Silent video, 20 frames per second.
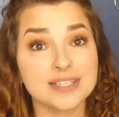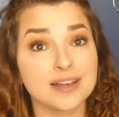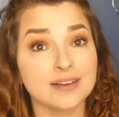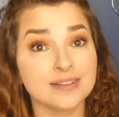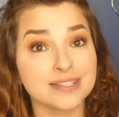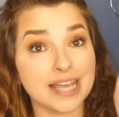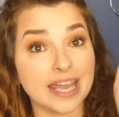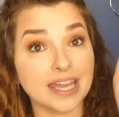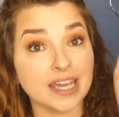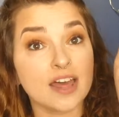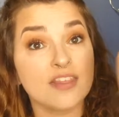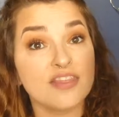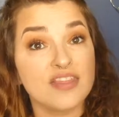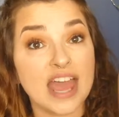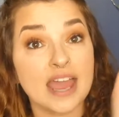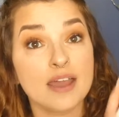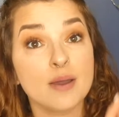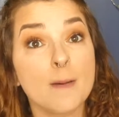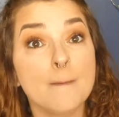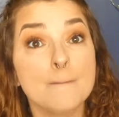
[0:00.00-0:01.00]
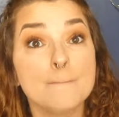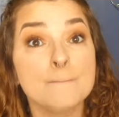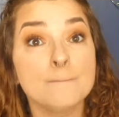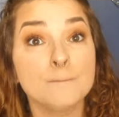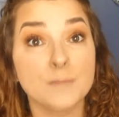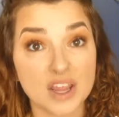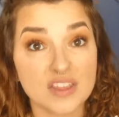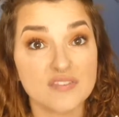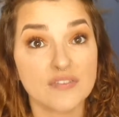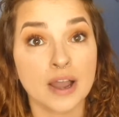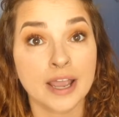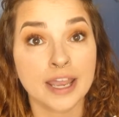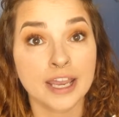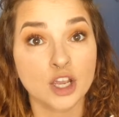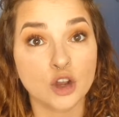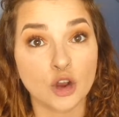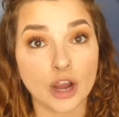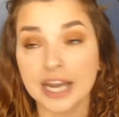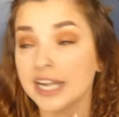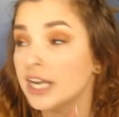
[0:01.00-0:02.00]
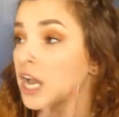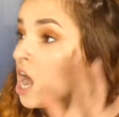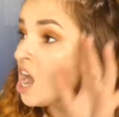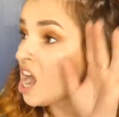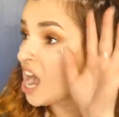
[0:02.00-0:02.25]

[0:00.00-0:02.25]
I was like, that motherfucking green.